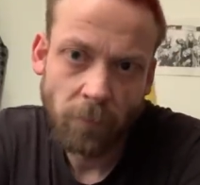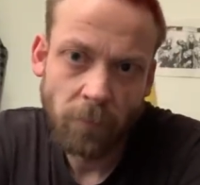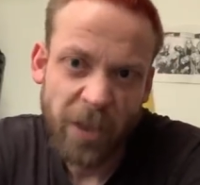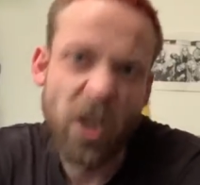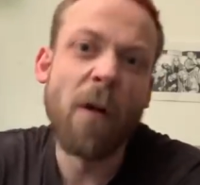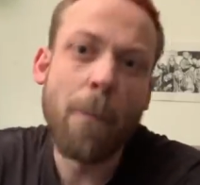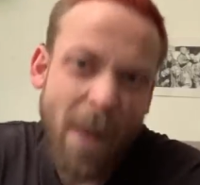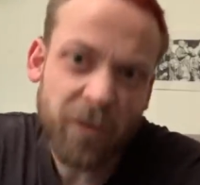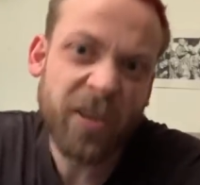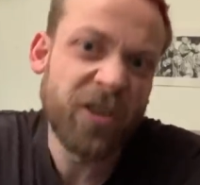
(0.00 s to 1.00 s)
You're
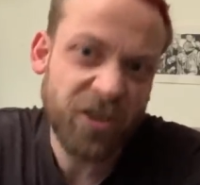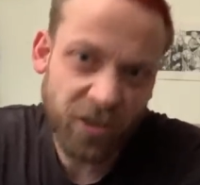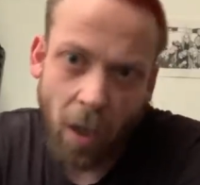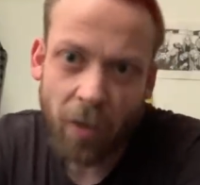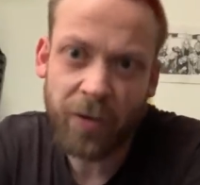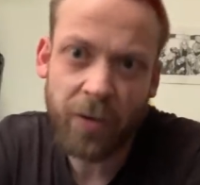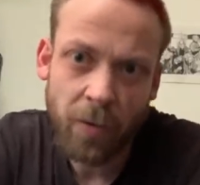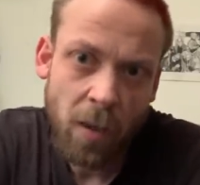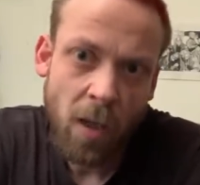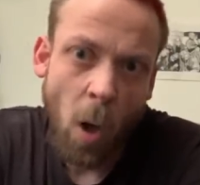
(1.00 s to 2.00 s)
about to start
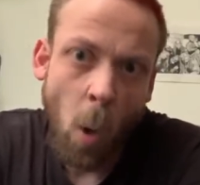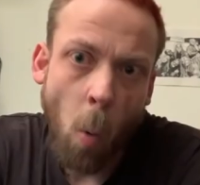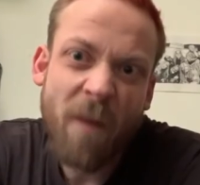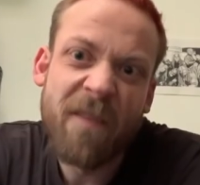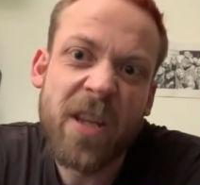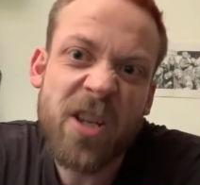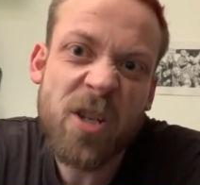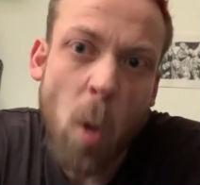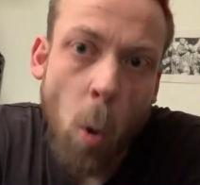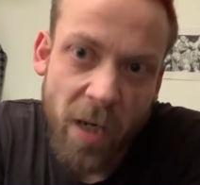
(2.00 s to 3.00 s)
with the
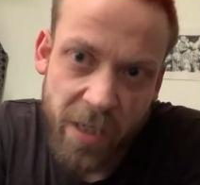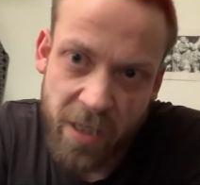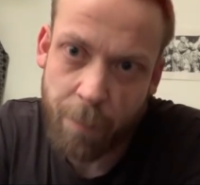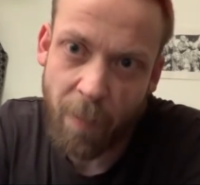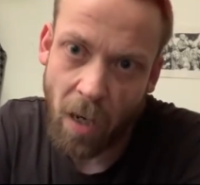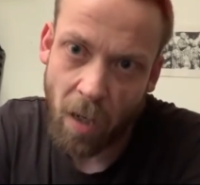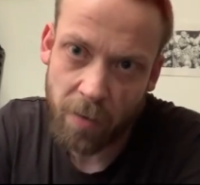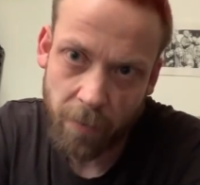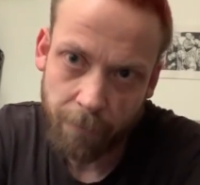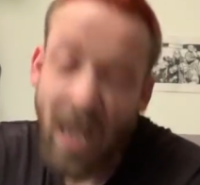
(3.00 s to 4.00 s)
smallest
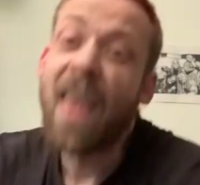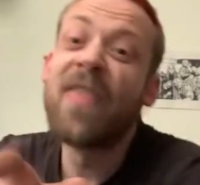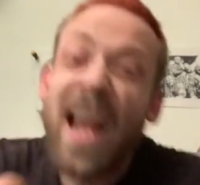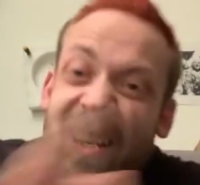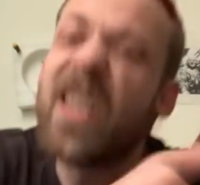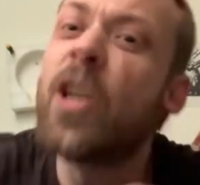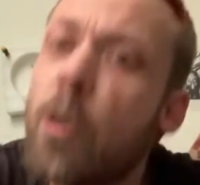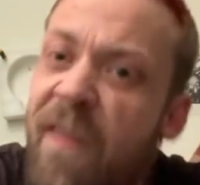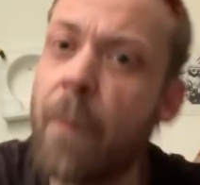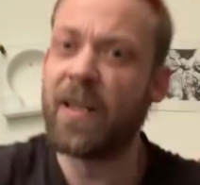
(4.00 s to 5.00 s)
part. That's a
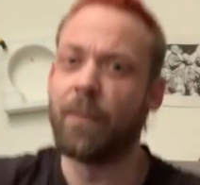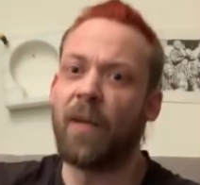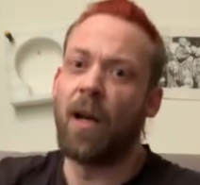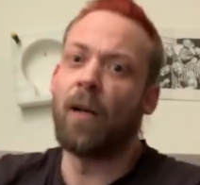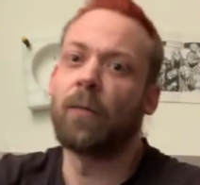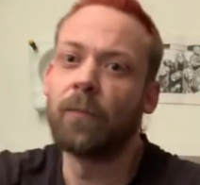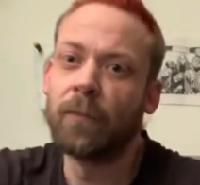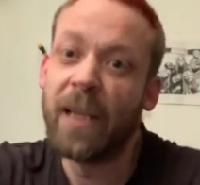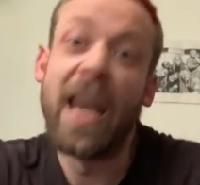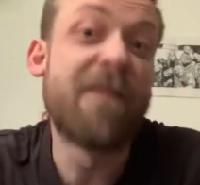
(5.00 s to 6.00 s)
euphemism, Carl,
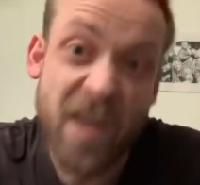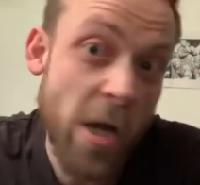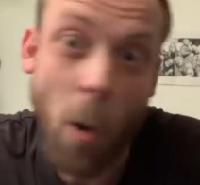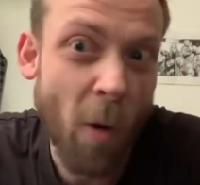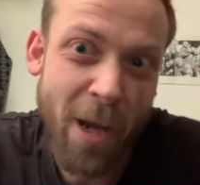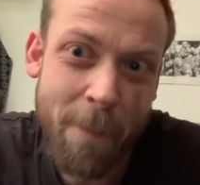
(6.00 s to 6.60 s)
if you know what I